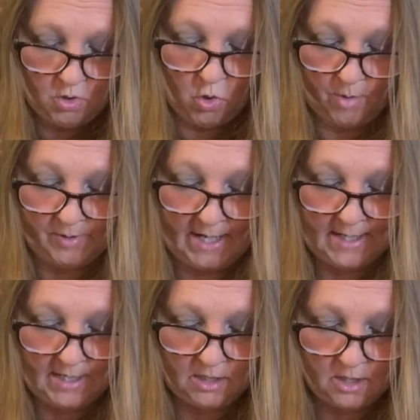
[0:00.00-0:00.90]
or
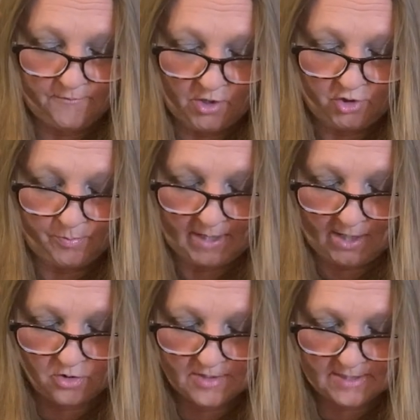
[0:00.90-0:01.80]
planning. If y'all do
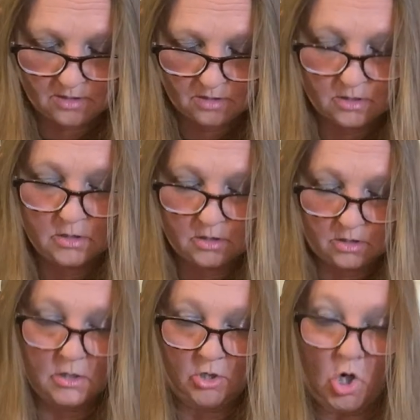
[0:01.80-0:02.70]
planners,
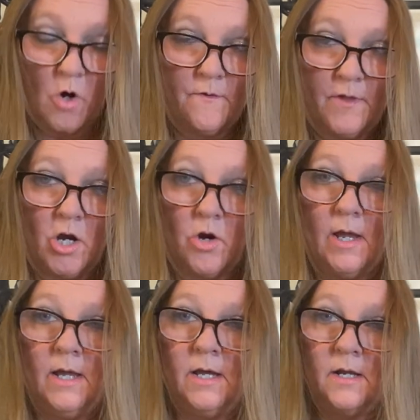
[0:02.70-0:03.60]
go there
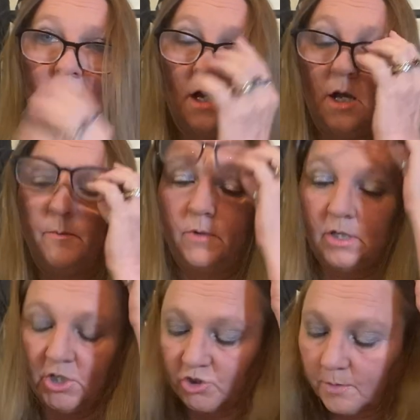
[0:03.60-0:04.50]
and um,
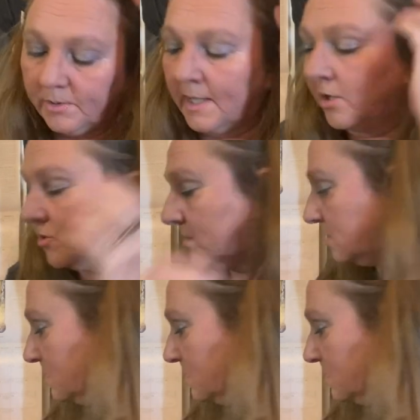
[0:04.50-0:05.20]
get your planner